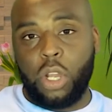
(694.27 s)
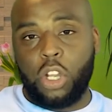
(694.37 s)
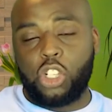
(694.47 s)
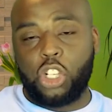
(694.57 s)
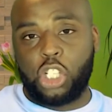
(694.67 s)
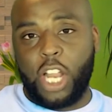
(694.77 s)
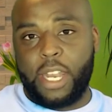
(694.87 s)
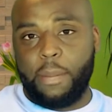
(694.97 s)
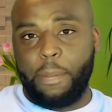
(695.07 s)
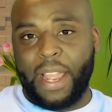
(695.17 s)
just like the
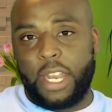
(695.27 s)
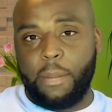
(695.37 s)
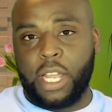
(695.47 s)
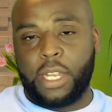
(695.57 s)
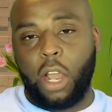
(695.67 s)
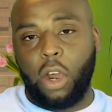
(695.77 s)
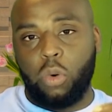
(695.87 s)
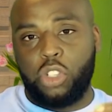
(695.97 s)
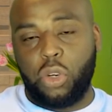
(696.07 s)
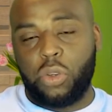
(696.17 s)
banks that
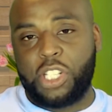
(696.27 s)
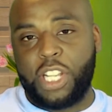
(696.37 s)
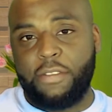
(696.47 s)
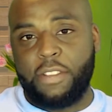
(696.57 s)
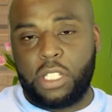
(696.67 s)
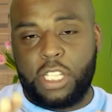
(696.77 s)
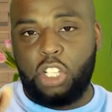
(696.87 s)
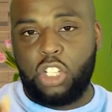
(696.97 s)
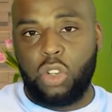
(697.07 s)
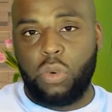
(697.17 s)
hold your savings need
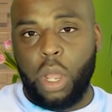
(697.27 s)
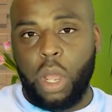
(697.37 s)
you,